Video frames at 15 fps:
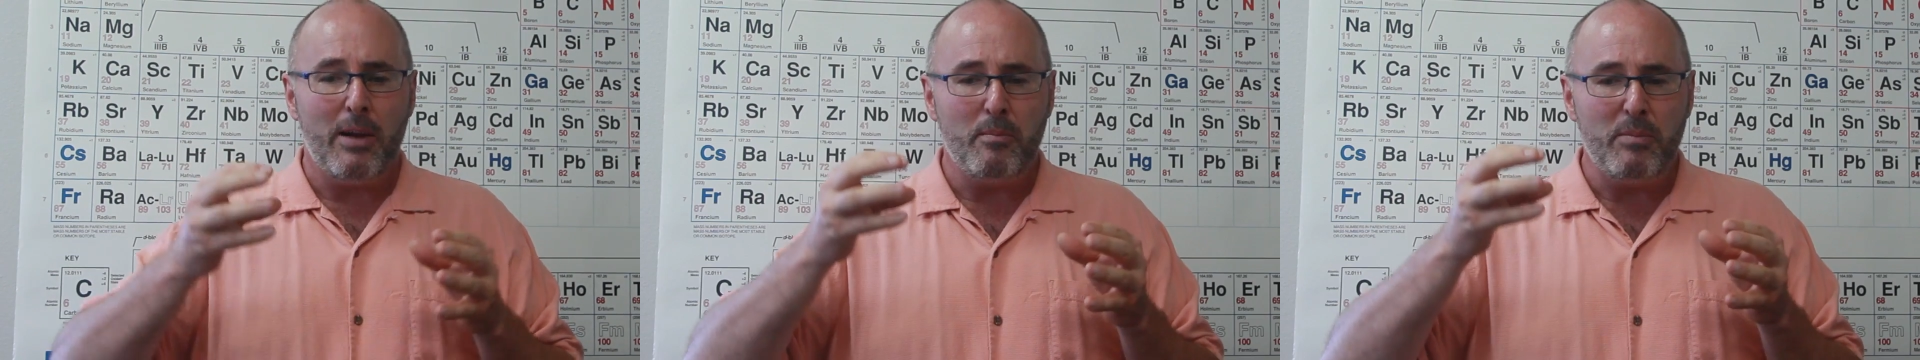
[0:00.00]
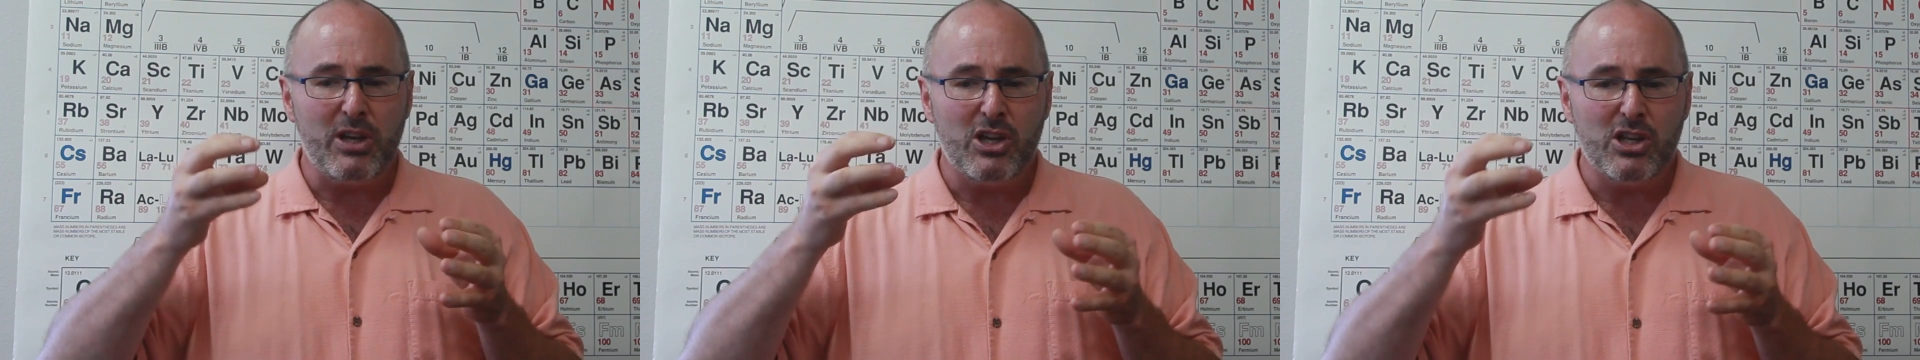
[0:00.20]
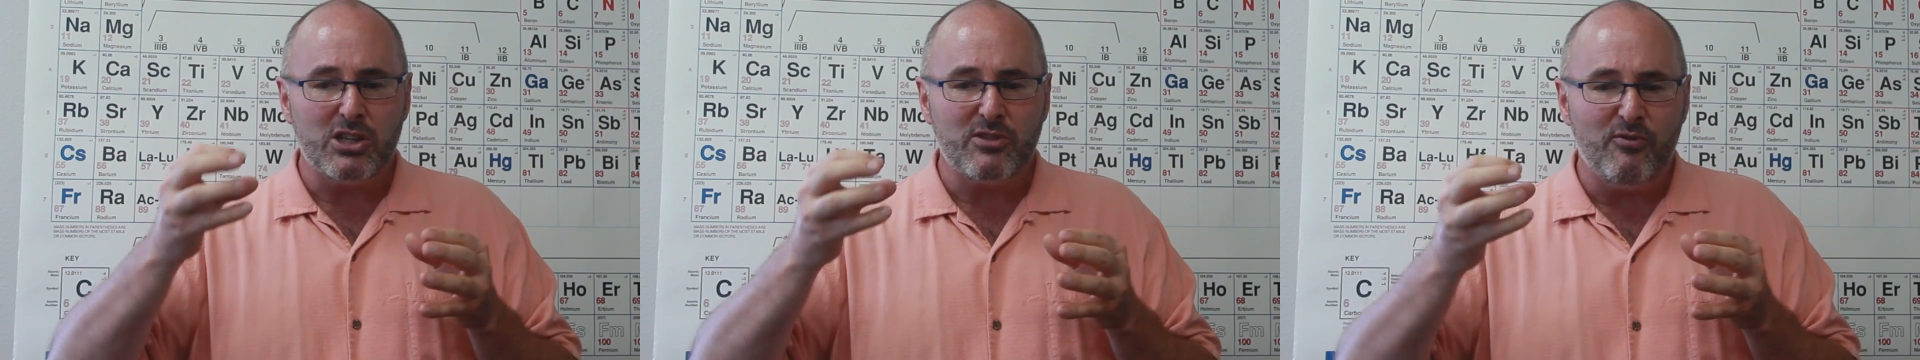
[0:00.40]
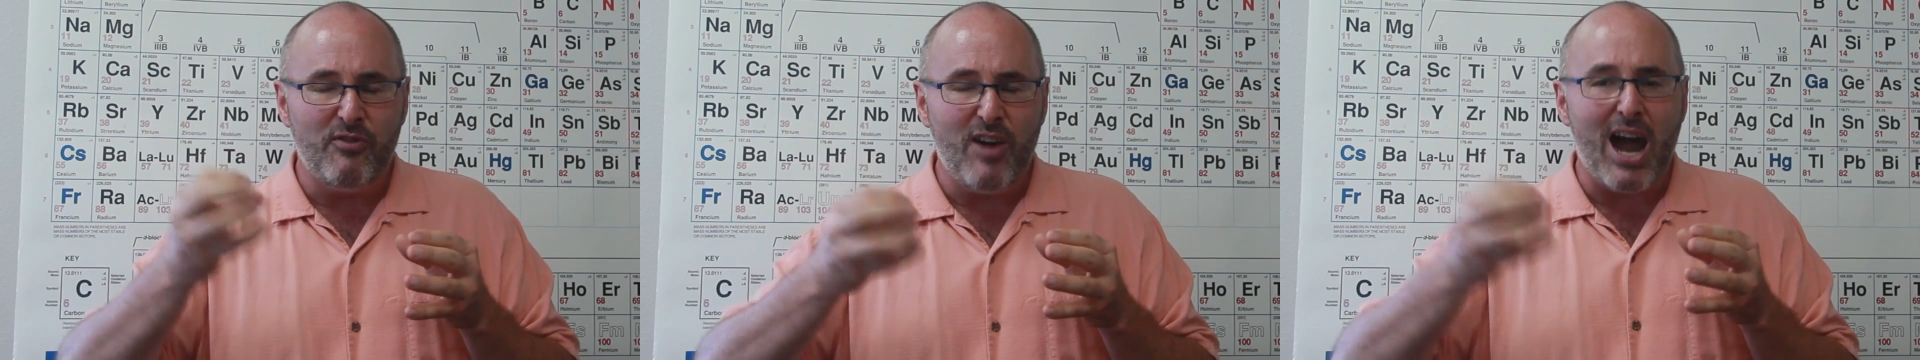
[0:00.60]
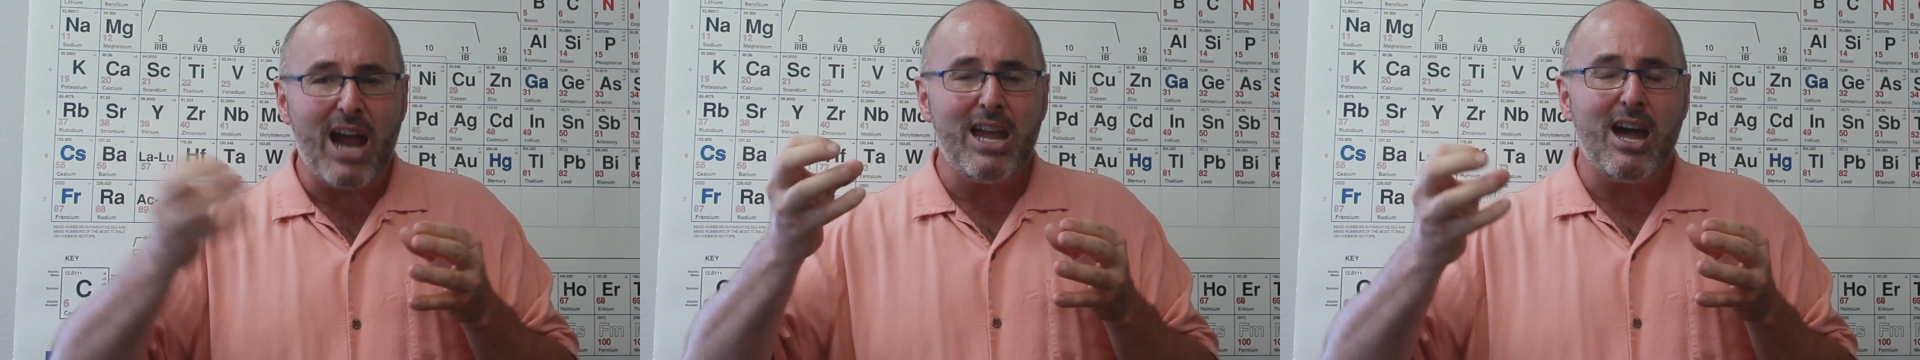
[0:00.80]
because
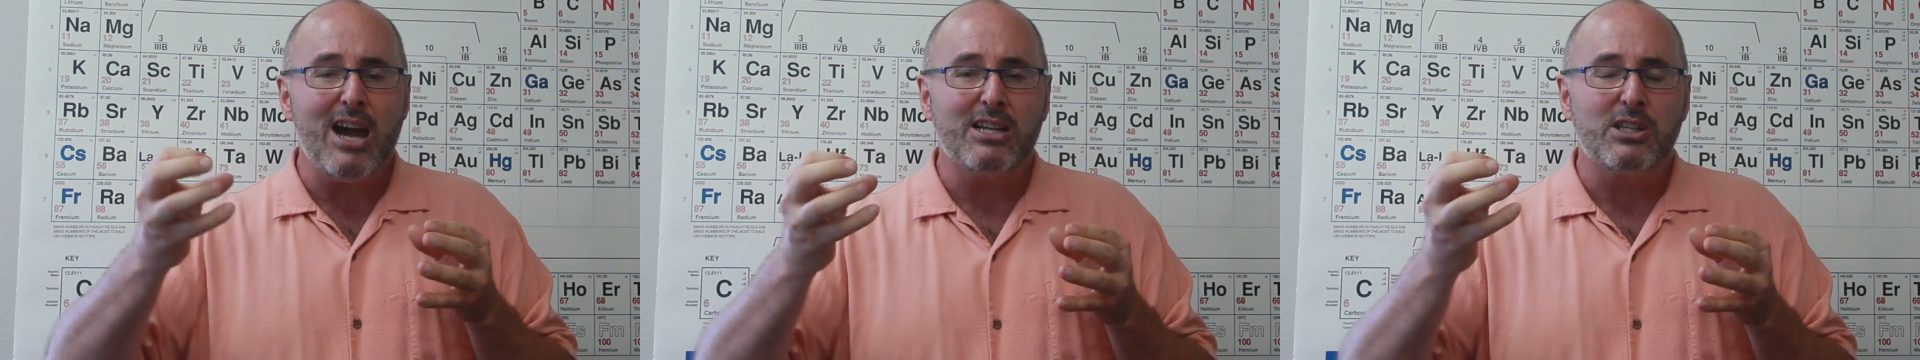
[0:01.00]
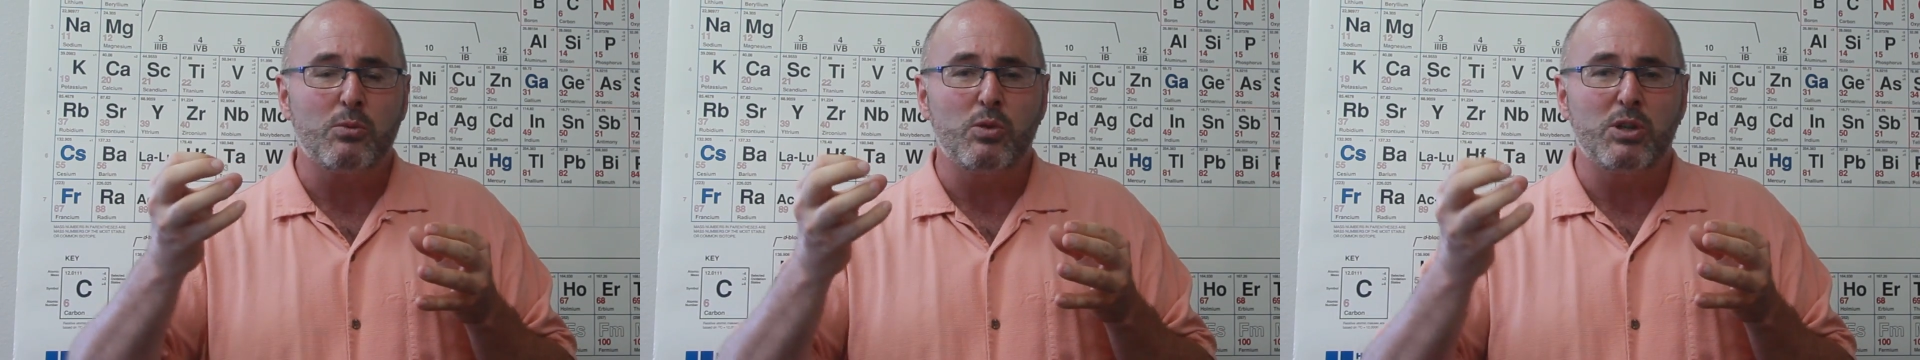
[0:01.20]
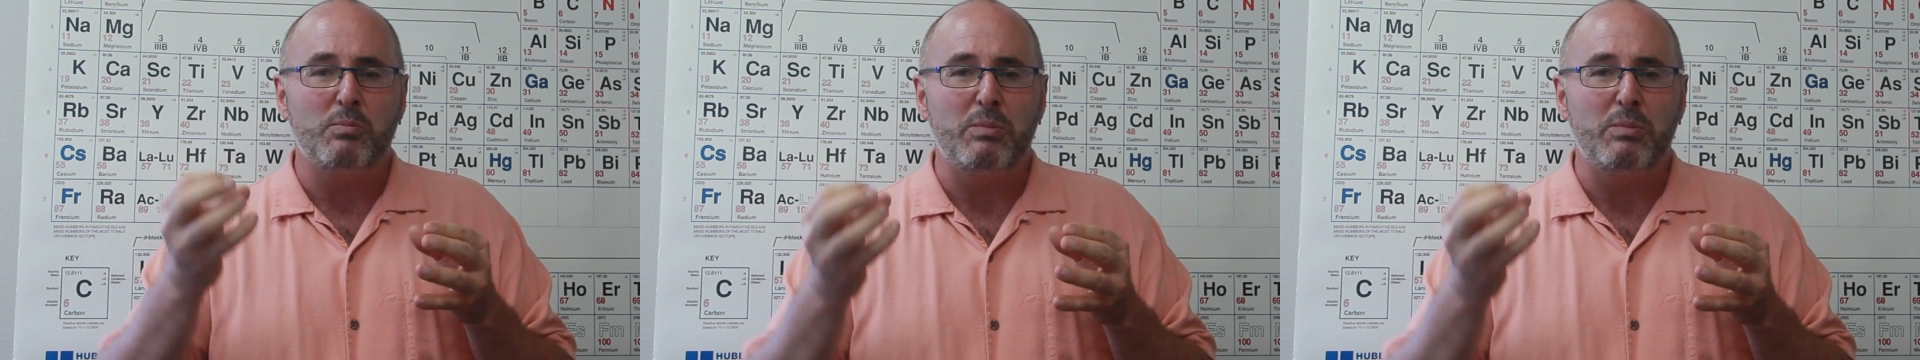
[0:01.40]
Vioxx was